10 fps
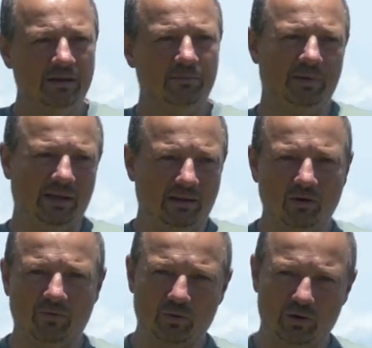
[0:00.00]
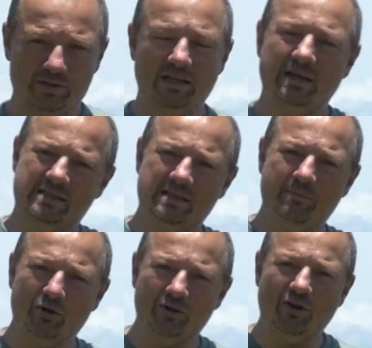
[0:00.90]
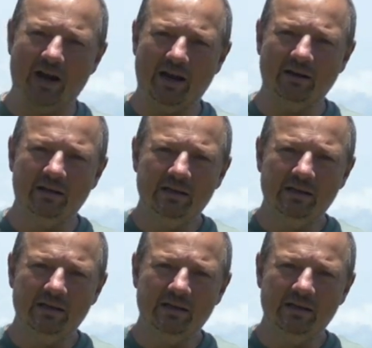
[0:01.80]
but of course it has some more drag.